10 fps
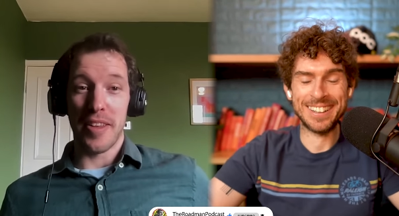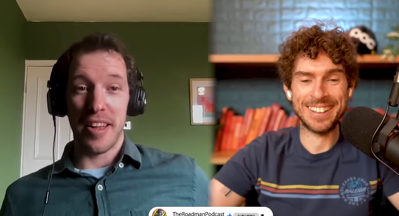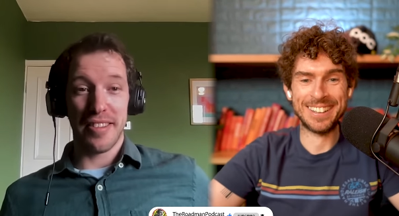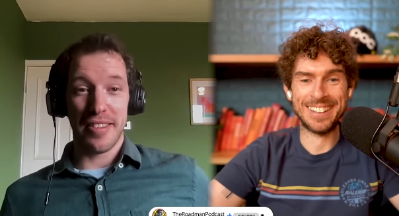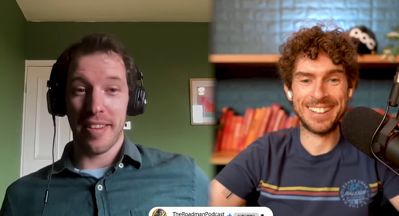
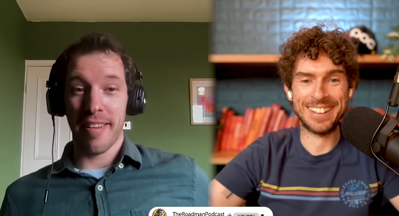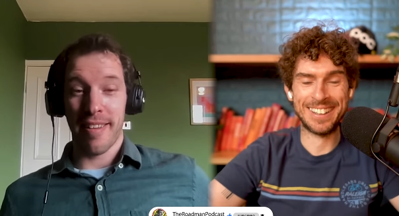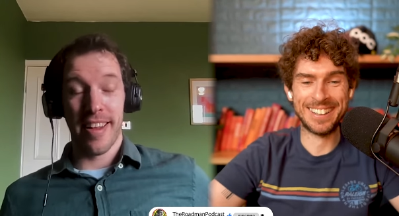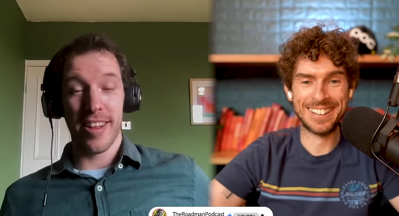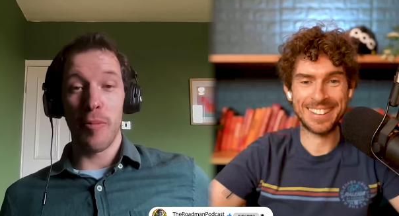Speaker 1: There's
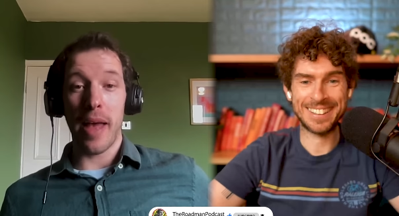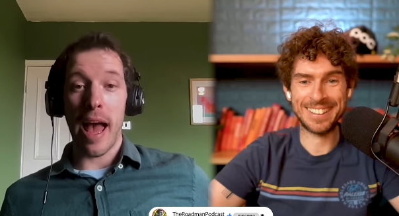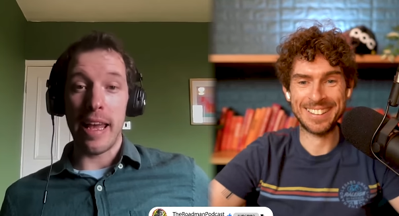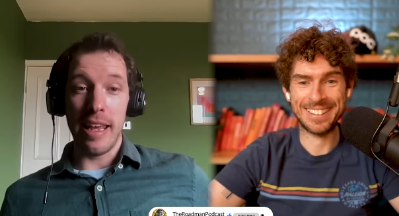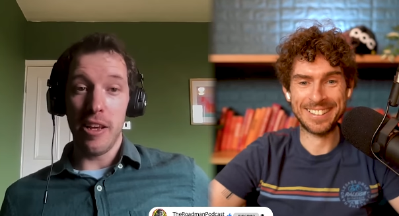there could be
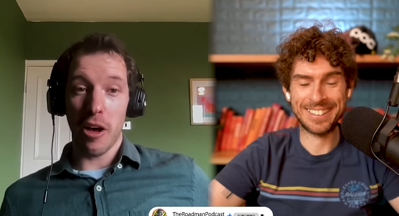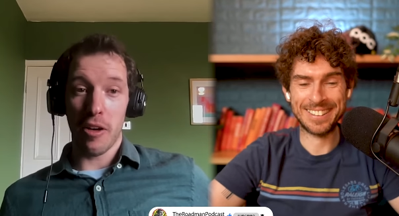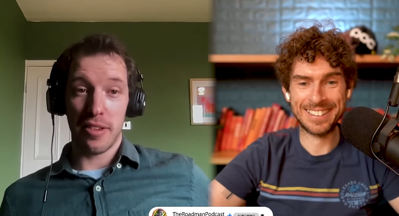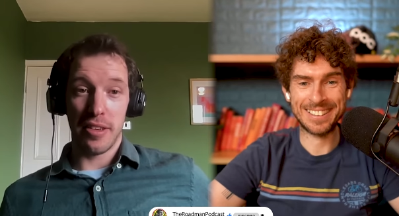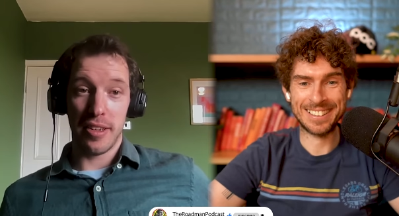eight
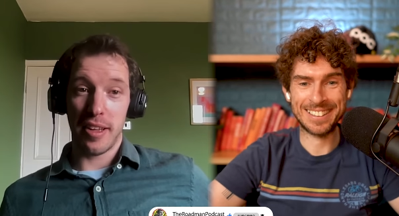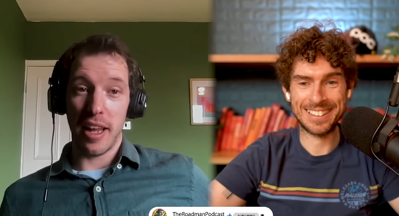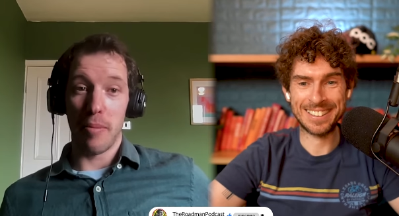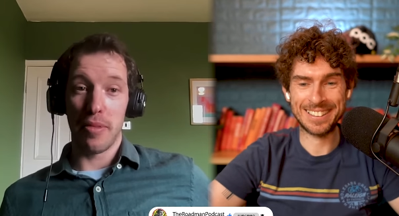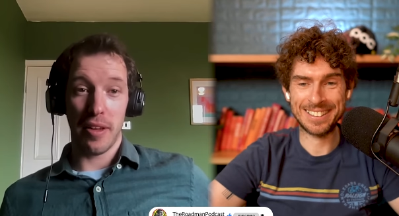egos in this
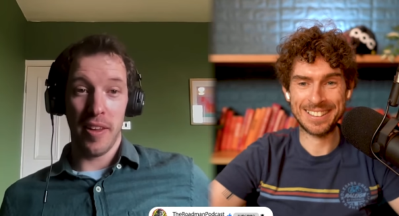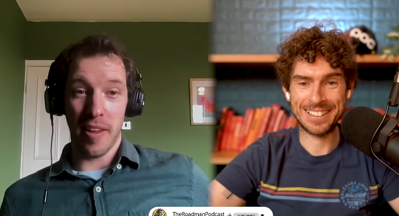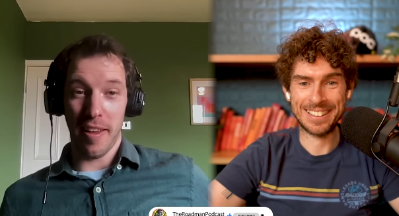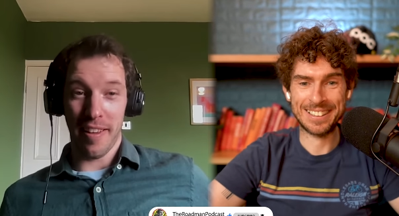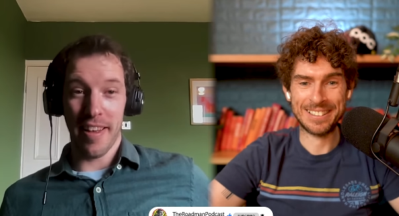team, so you,
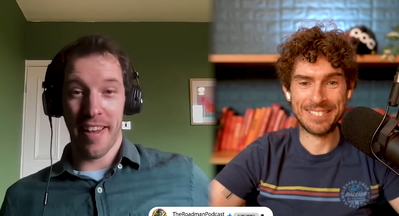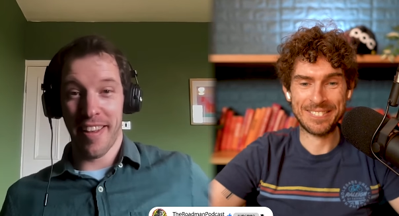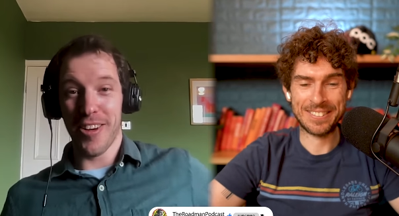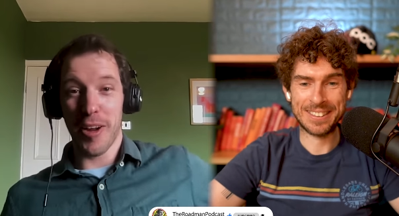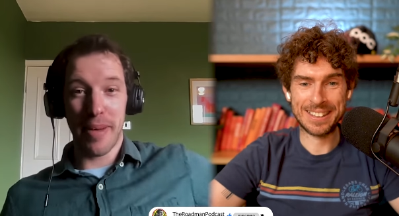you have
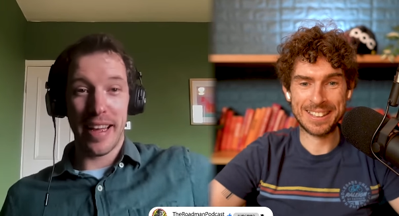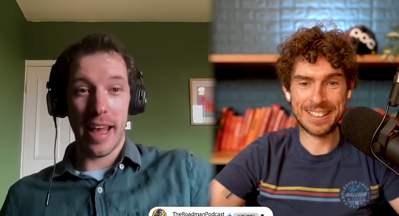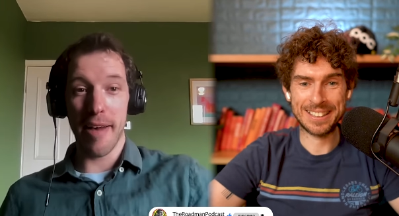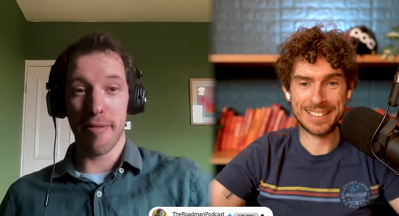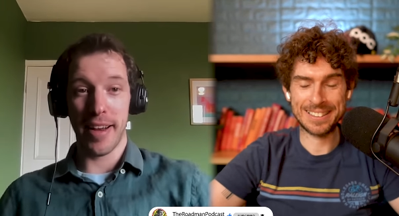got to pick
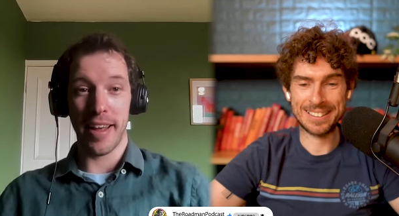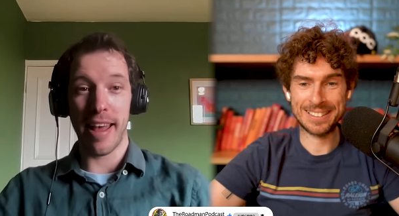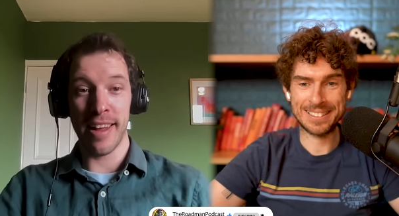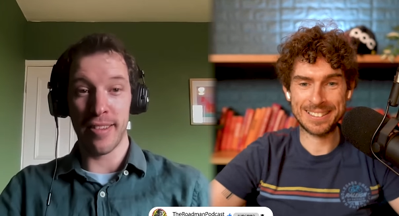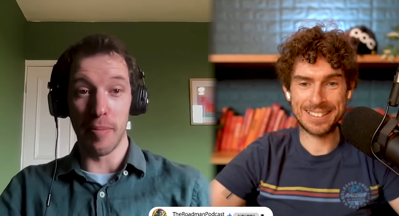carefully.
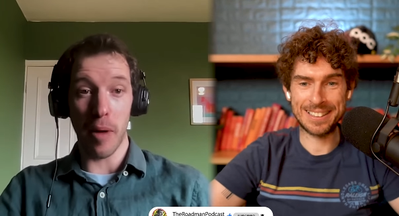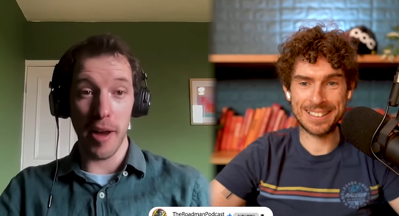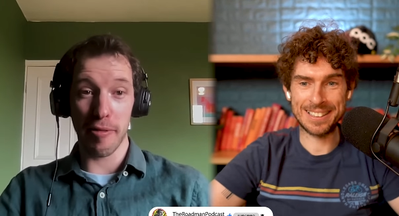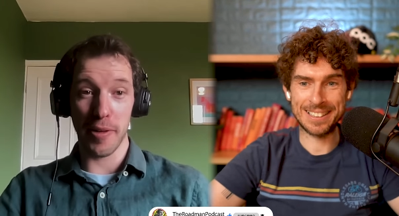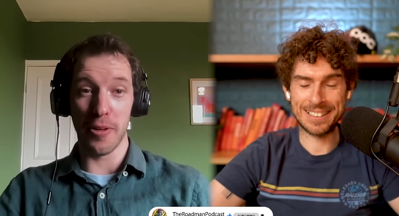Yeah, it's a
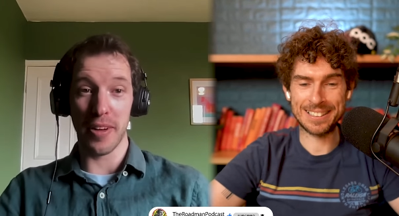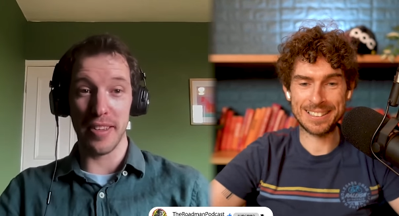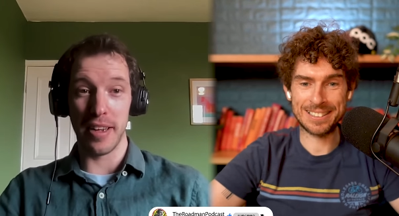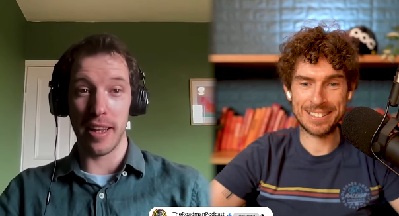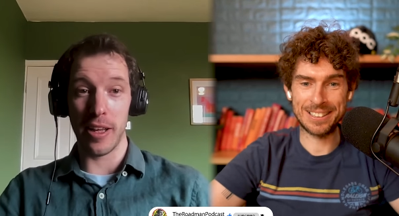minefield,
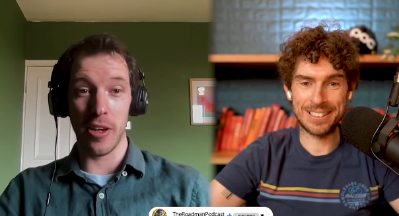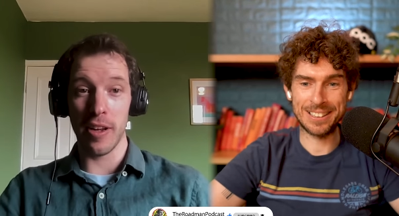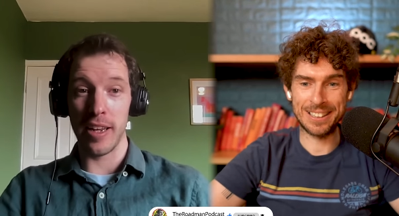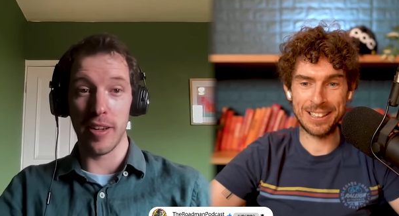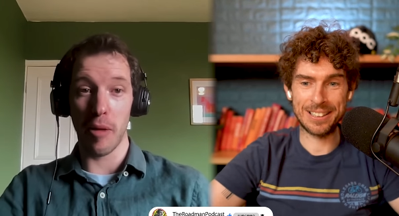isn't it? They could
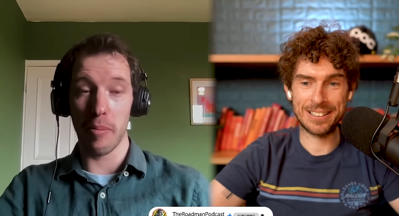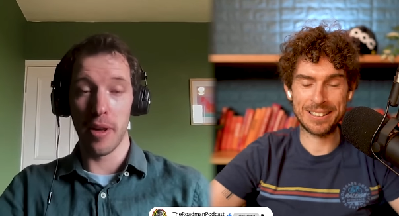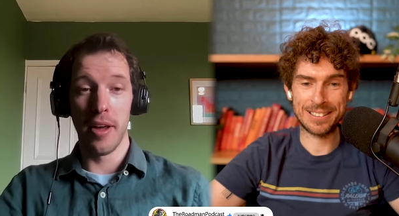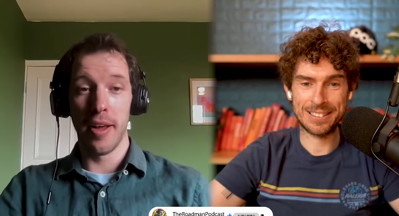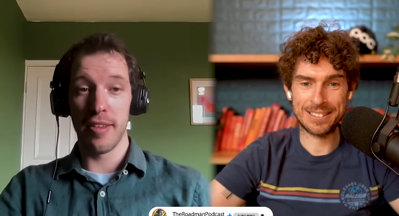end up
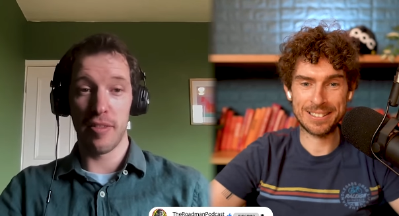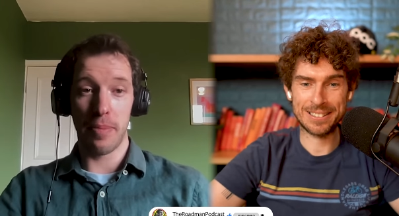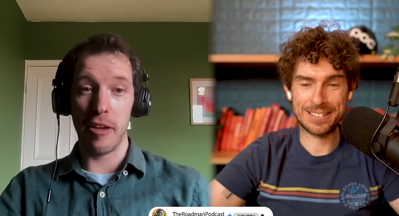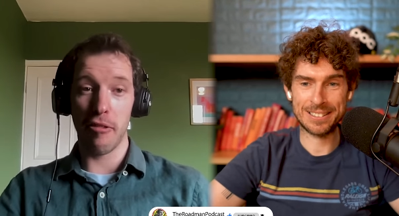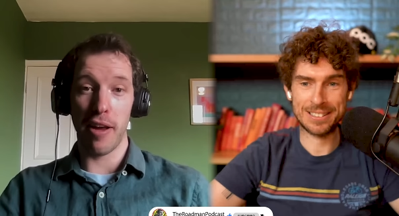just
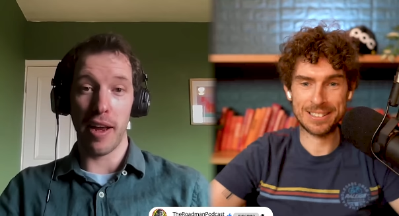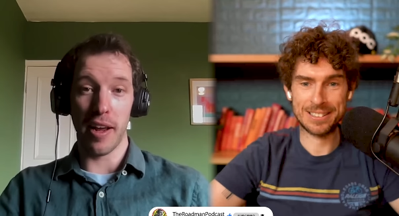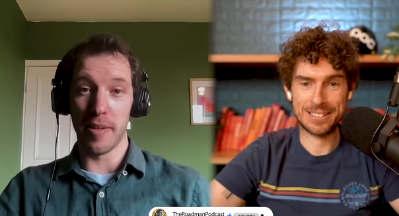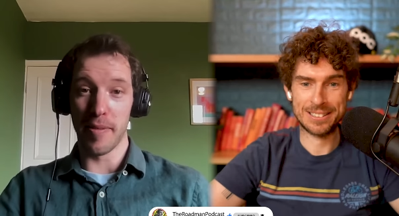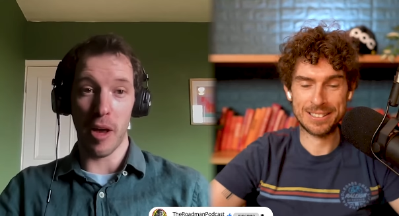bickering
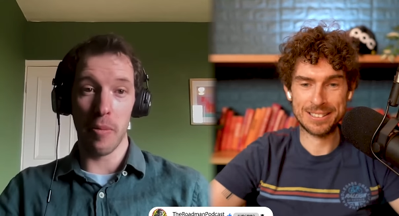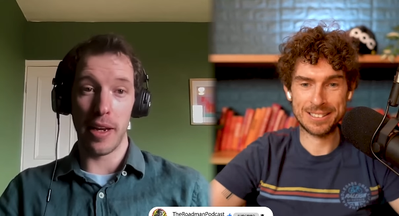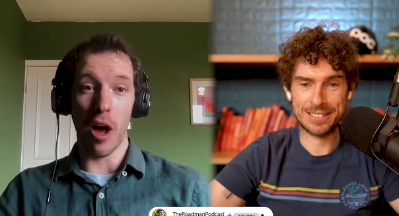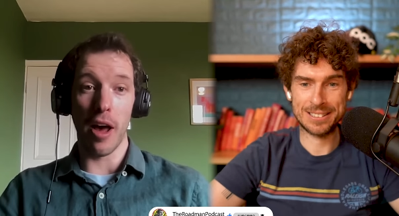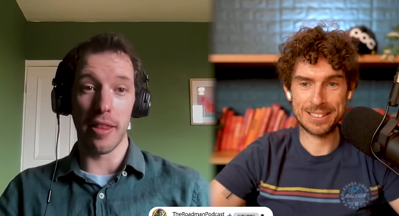and coming
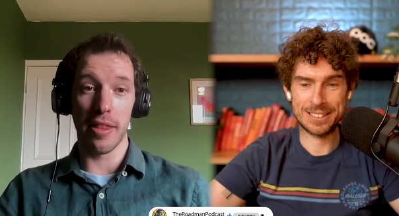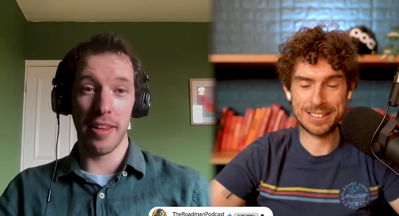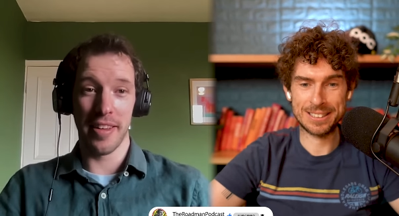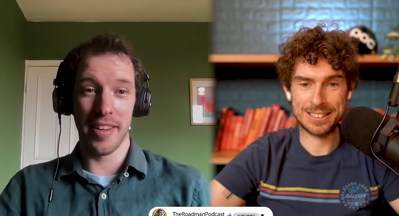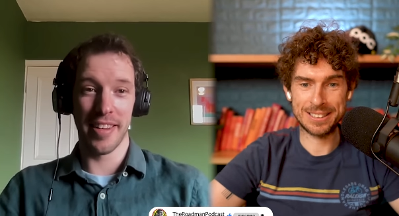ninth.
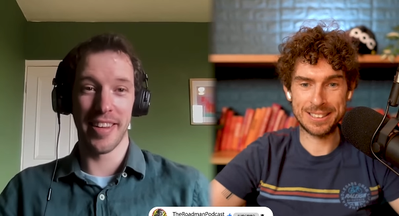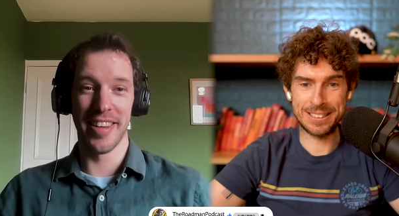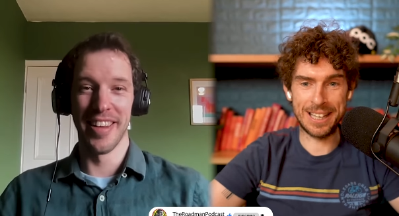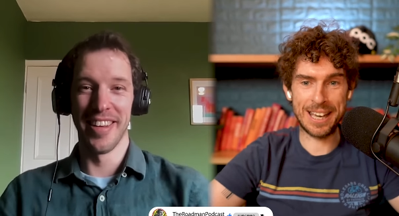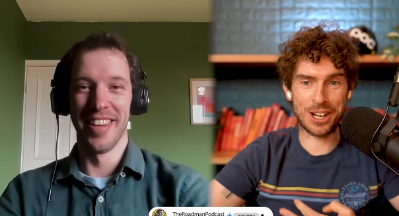
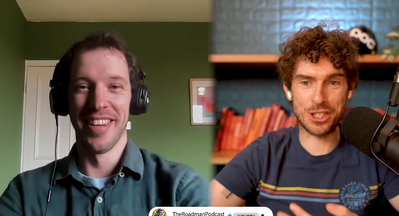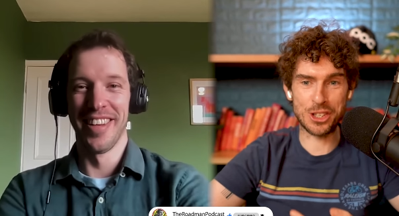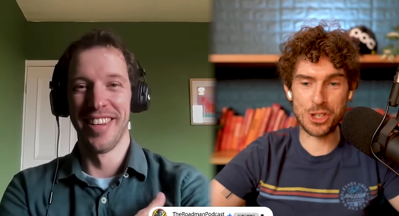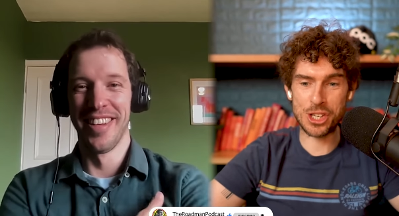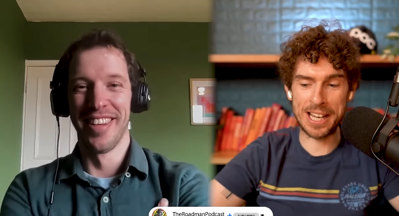
Speaker 2: Yeah, because
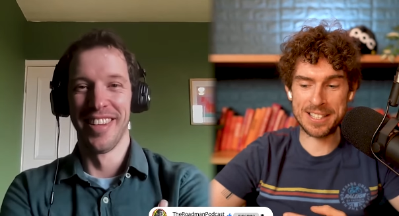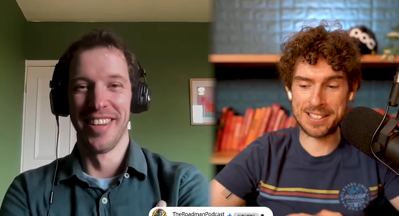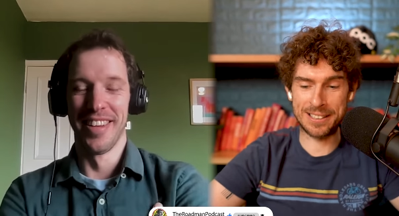I just can't